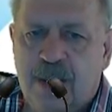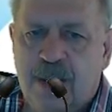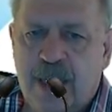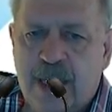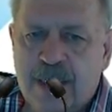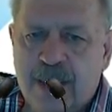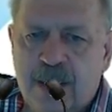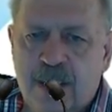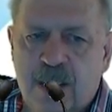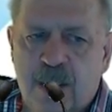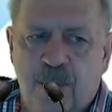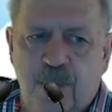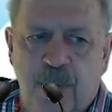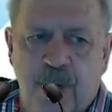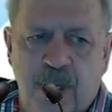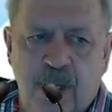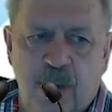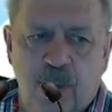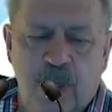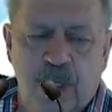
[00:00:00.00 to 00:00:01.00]
Tax is
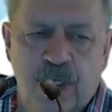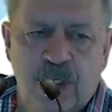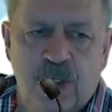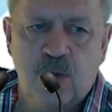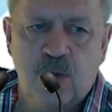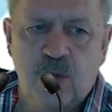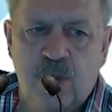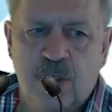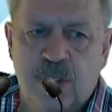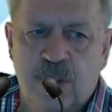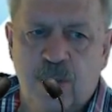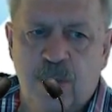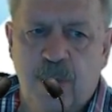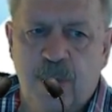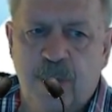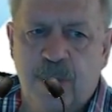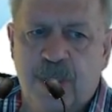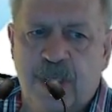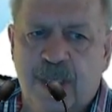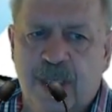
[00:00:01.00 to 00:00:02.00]
applicable as as a
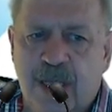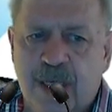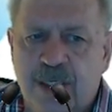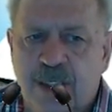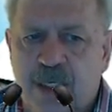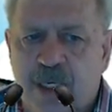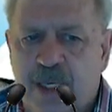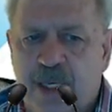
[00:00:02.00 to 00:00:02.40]
member takes